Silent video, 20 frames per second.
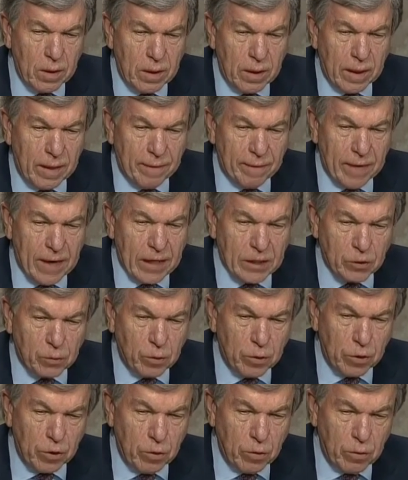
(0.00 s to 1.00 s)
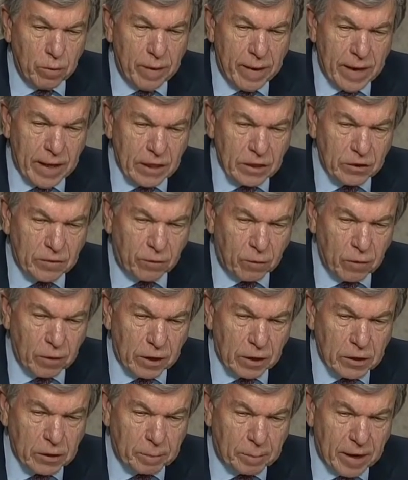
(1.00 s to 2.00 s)
and that's when you asked for an
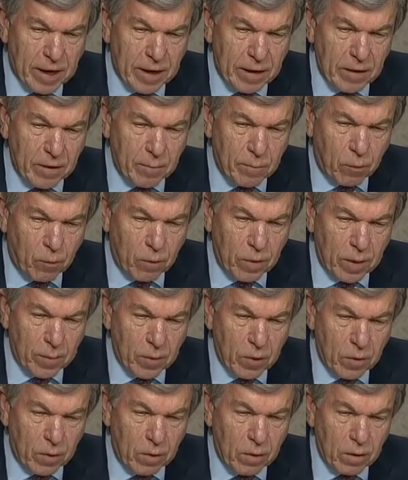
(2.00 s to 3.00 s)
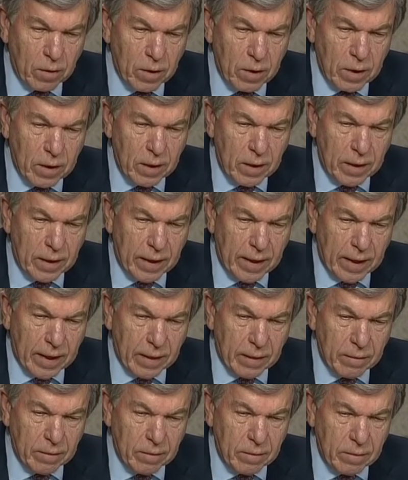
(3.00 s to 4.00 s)
expanded perimeter
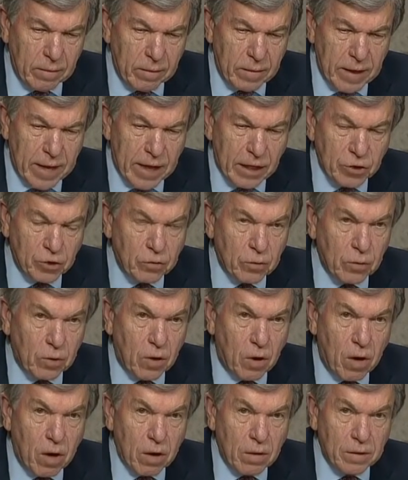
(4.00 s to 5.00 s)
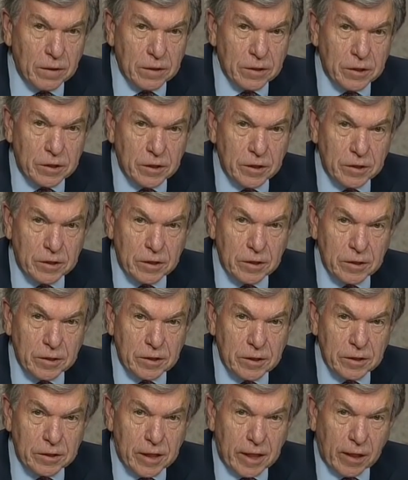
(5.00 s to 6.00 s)
and National Guard assistance.
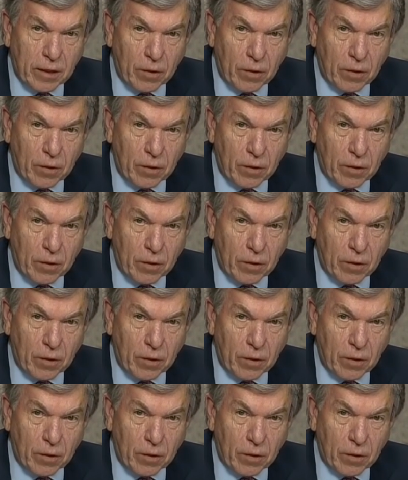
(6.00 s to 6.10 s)
Is that